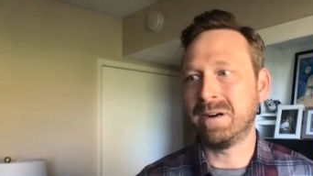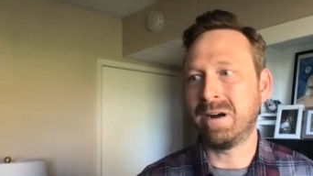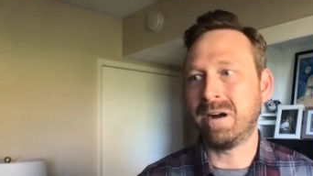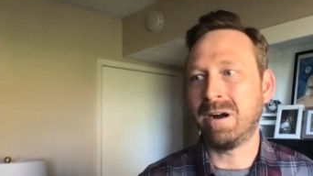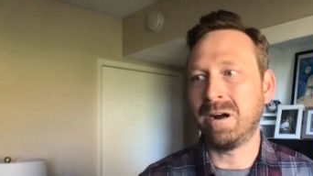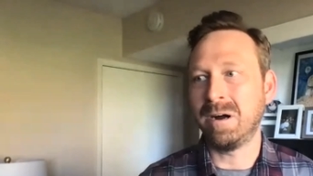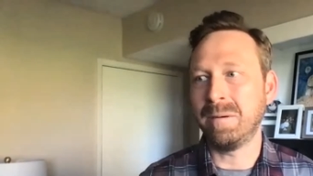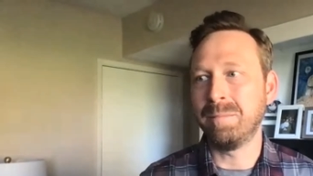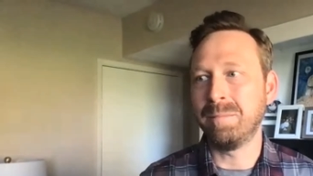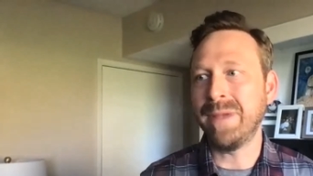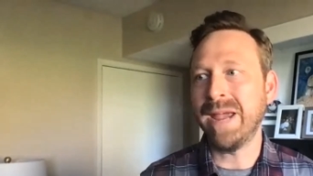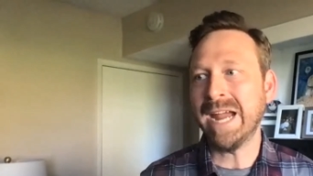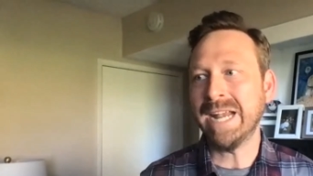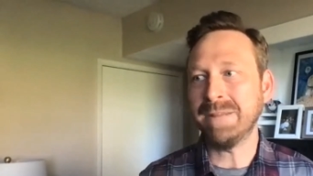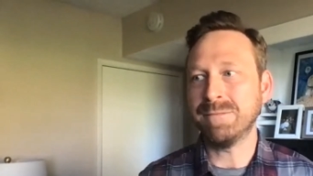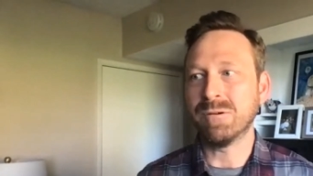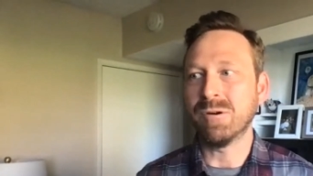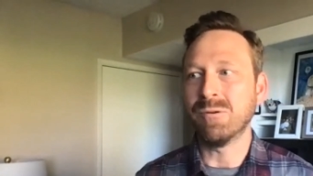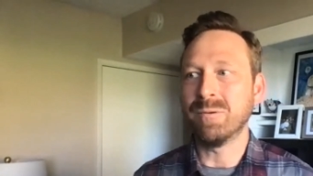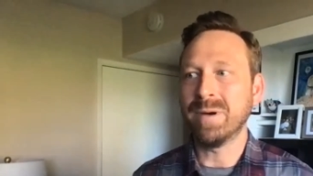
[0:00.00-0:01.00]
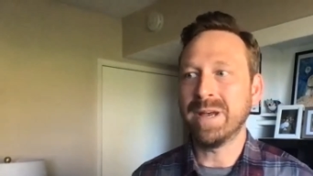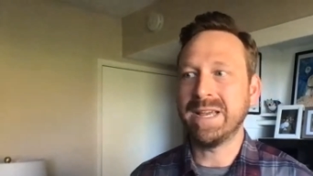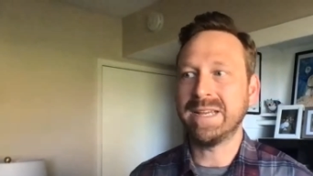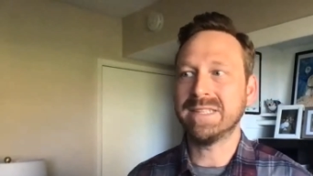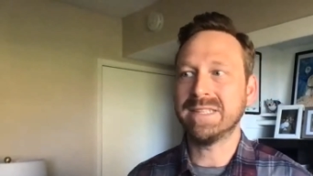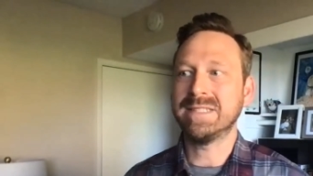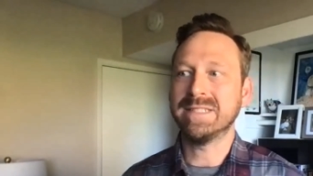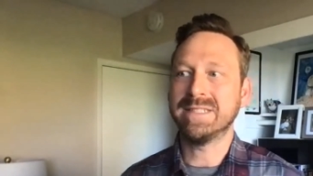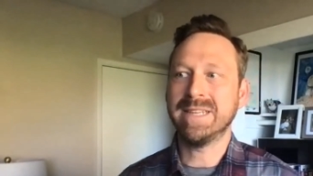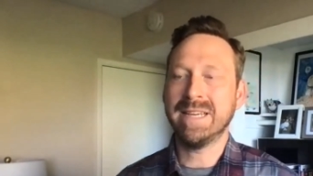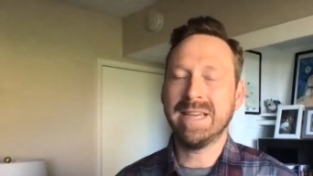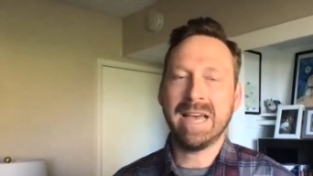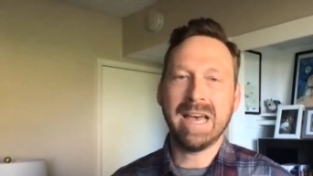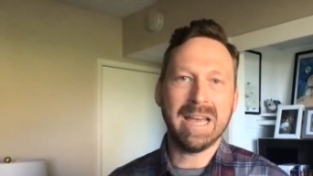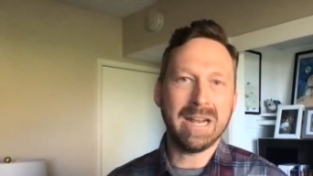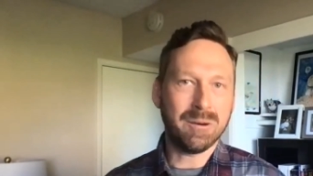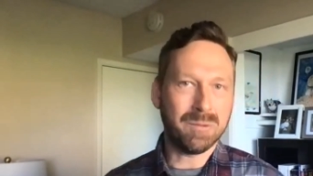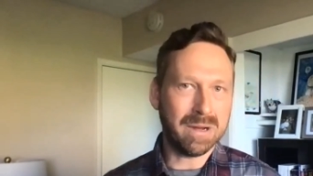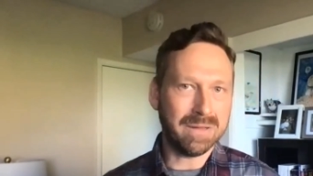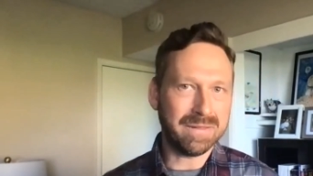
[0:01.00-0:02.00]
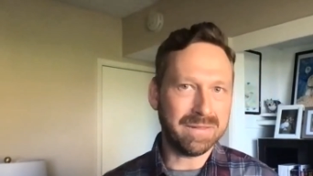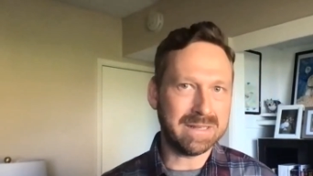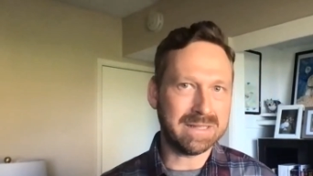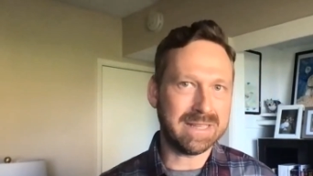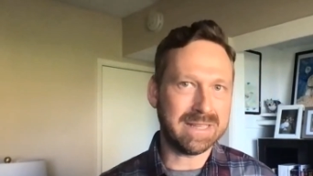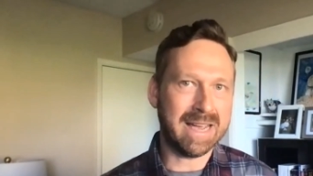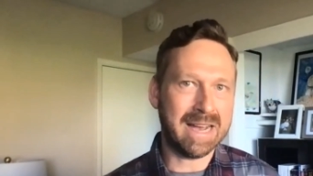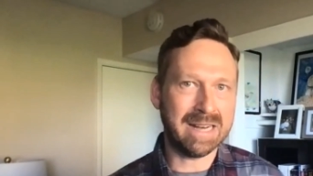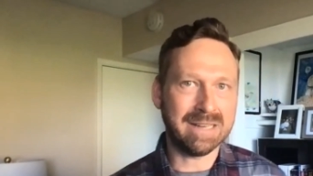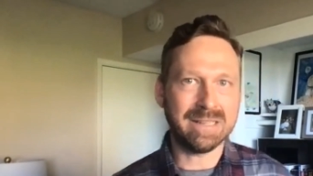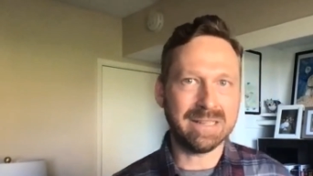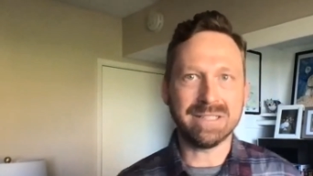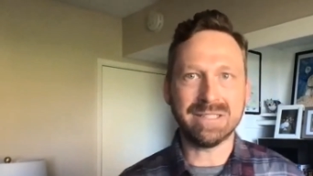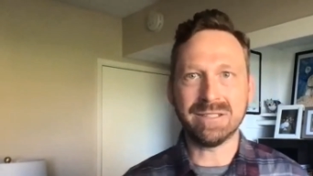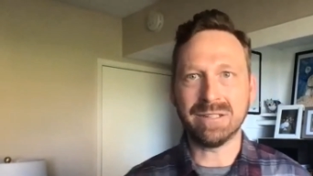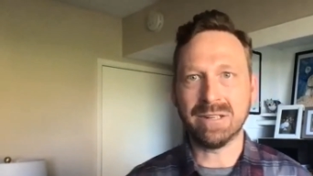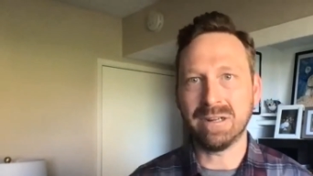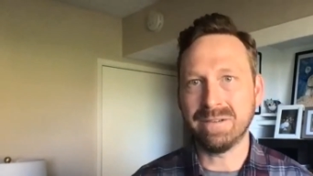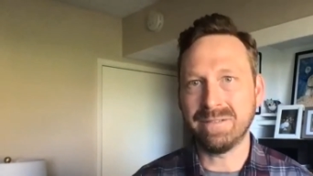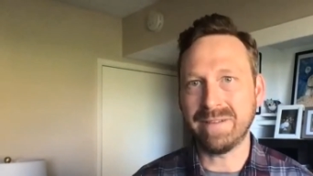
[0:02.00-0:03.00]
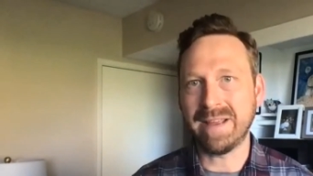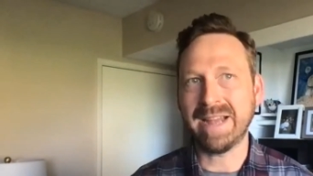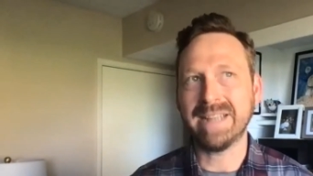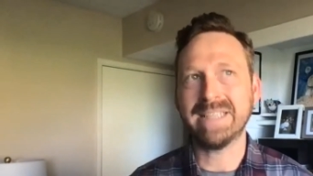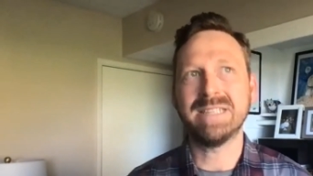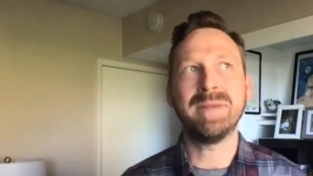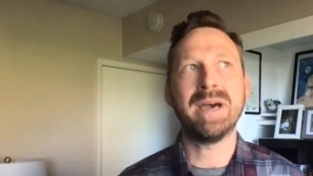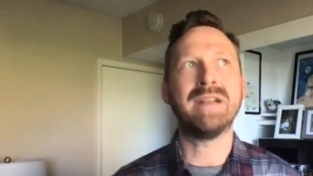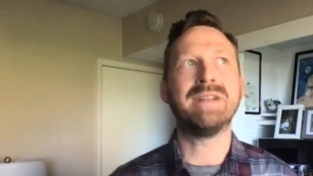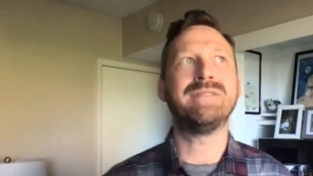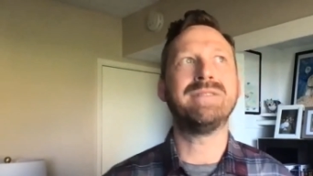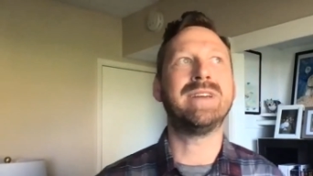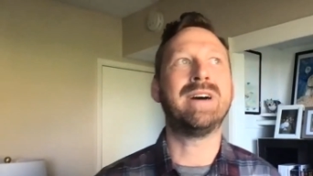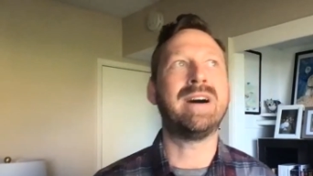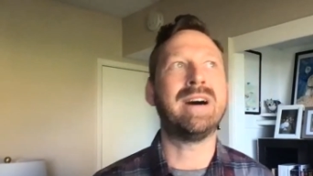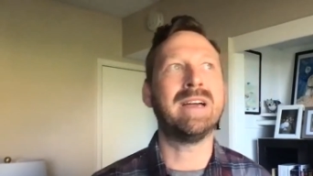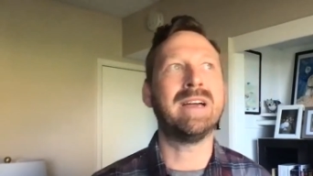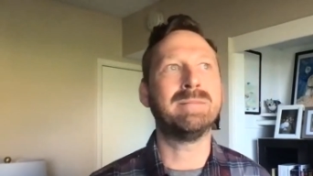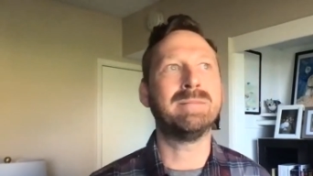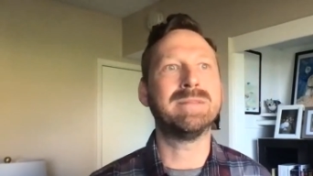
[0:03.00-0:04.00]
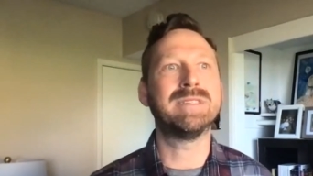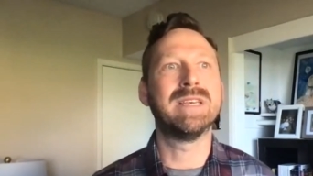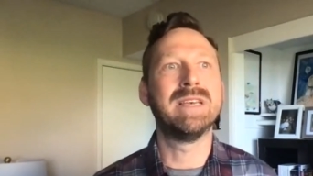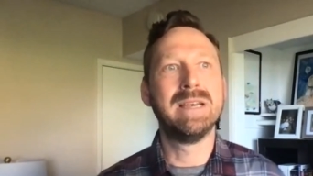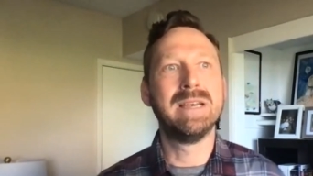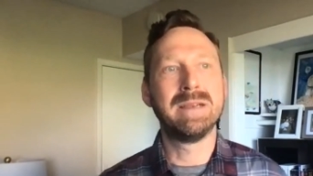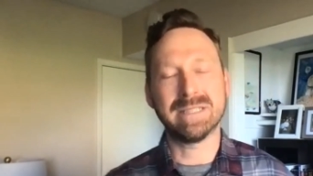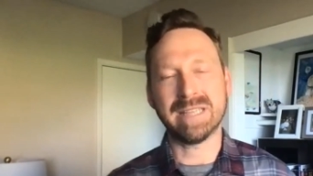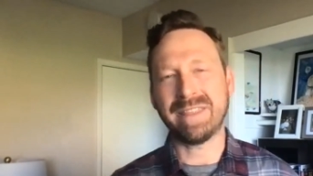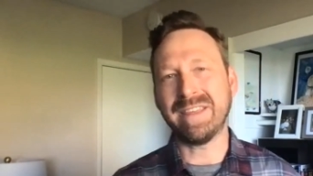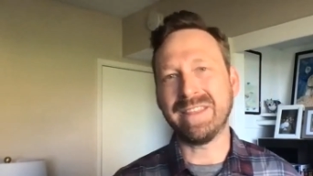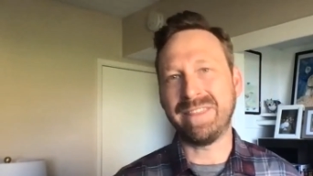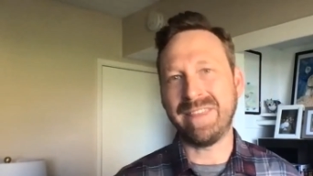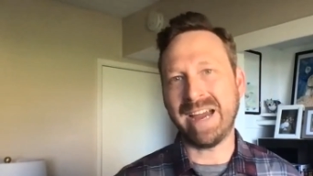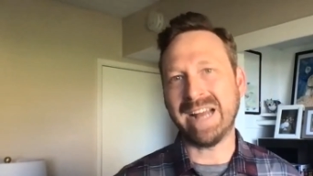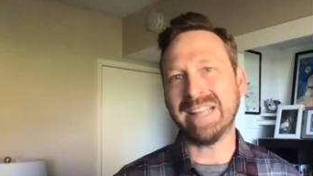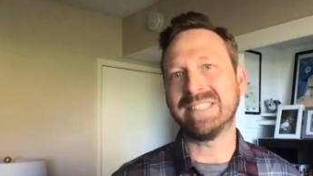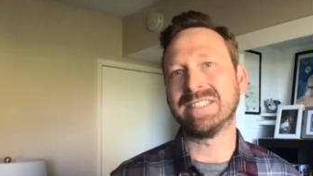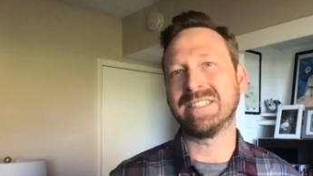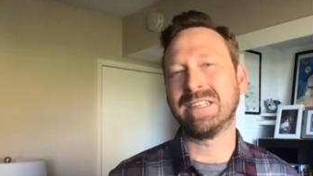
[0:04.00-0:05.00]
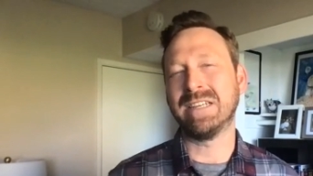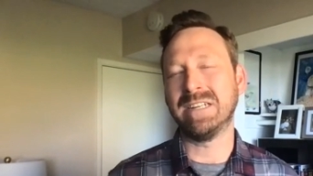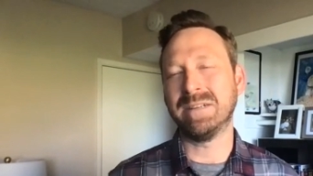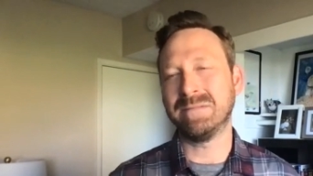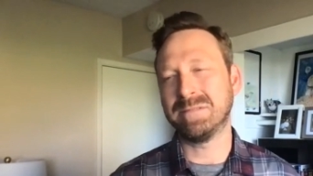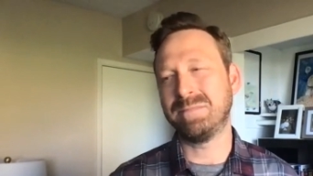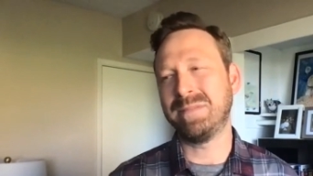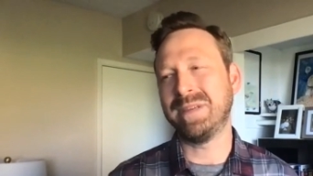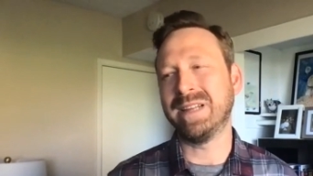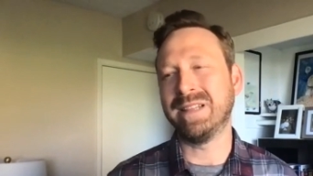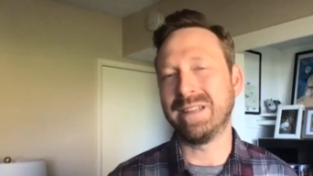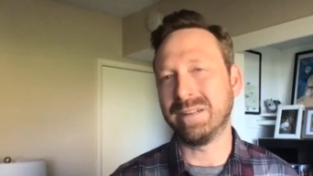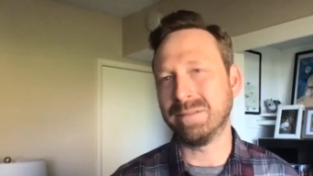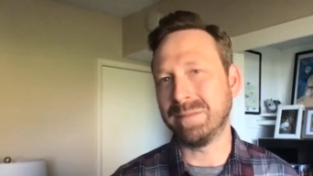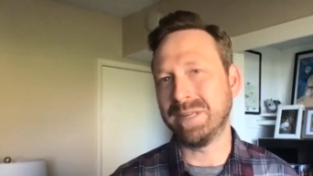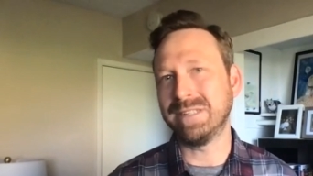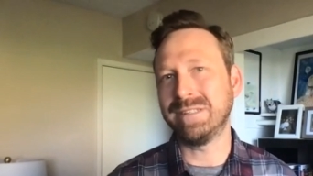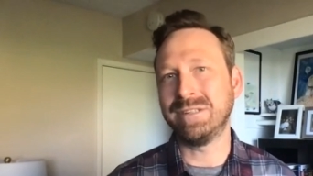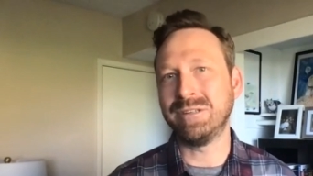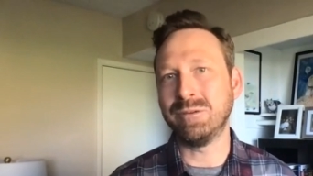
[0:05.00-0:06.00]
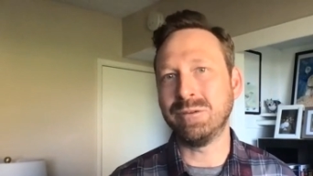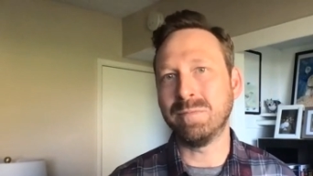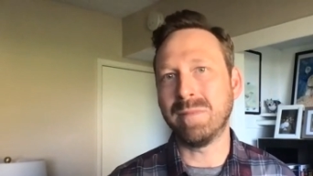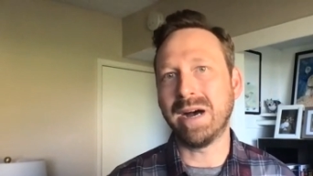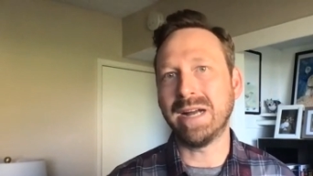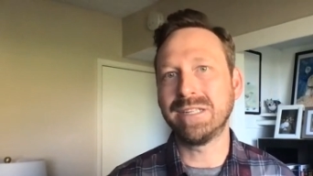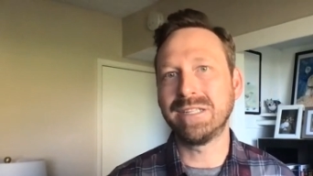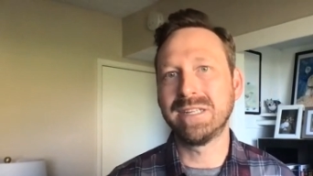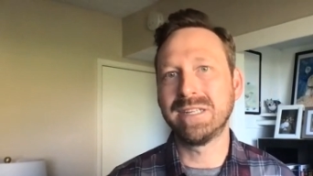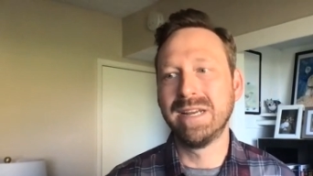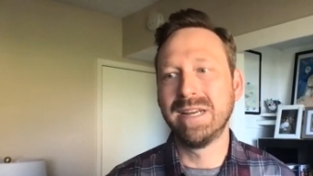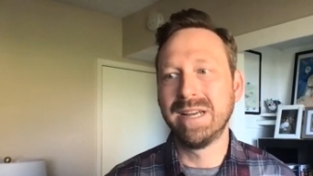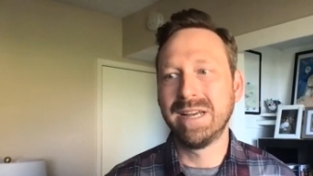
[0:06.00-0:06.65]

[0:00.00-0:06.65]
are manual ways to say, I don't want this ad to serve X amount of times, because I think that's going to be a little bit too much.